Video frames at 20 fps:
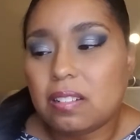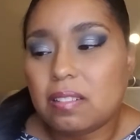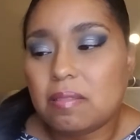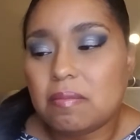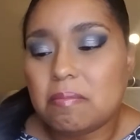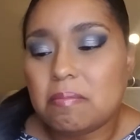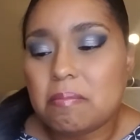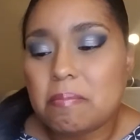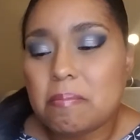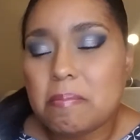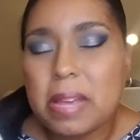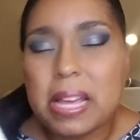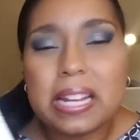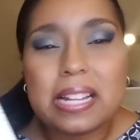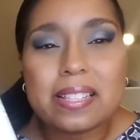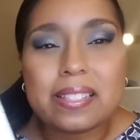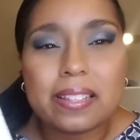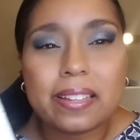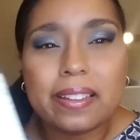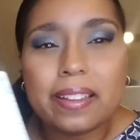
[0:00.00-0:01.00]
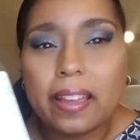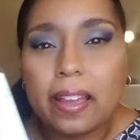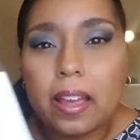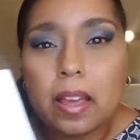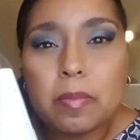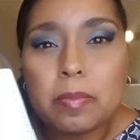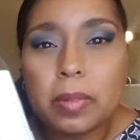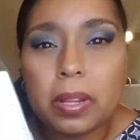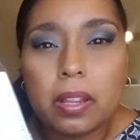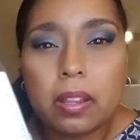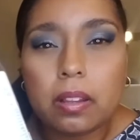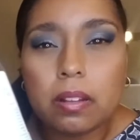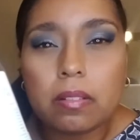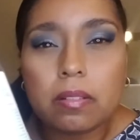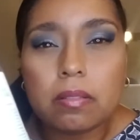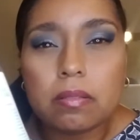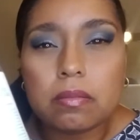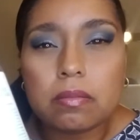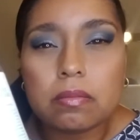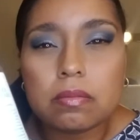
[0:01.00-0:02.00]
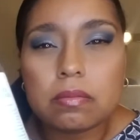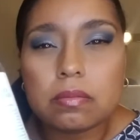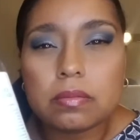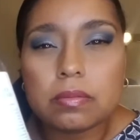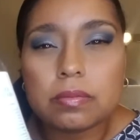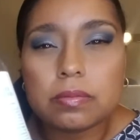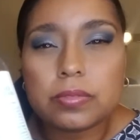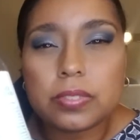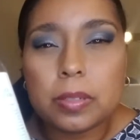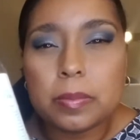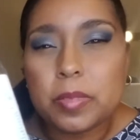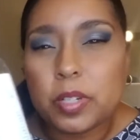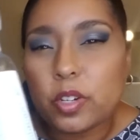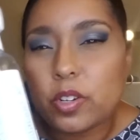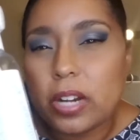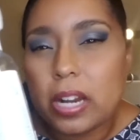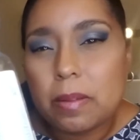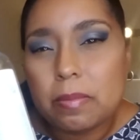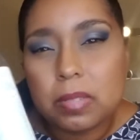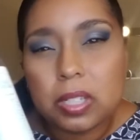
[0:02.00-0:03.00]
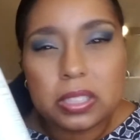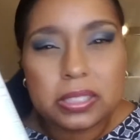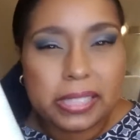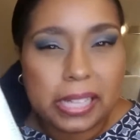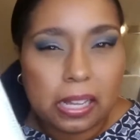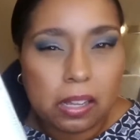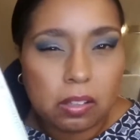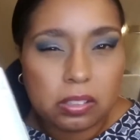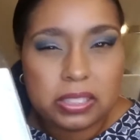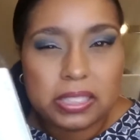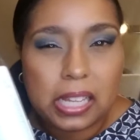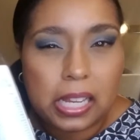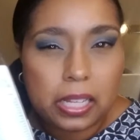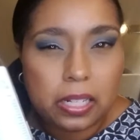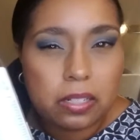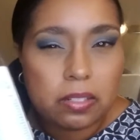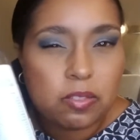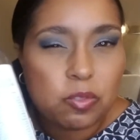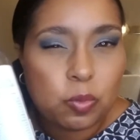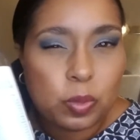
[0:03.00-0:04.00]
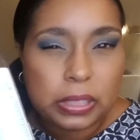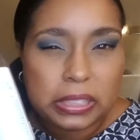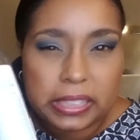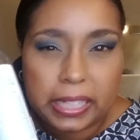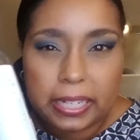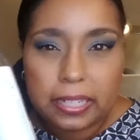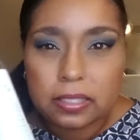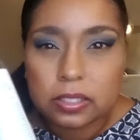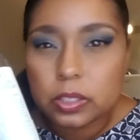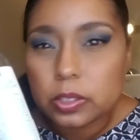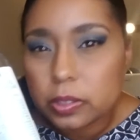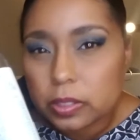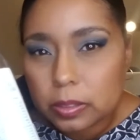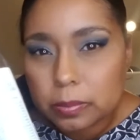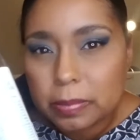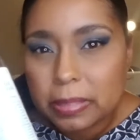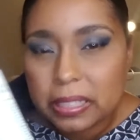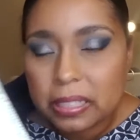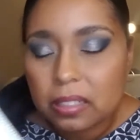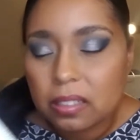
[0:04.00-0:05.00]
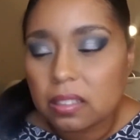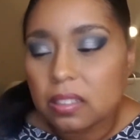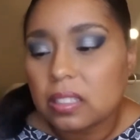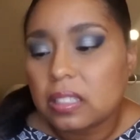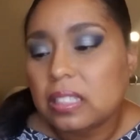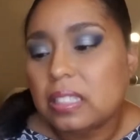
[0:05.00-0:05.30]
medicine cabinet from your grandma's house kind of witch hazel smell.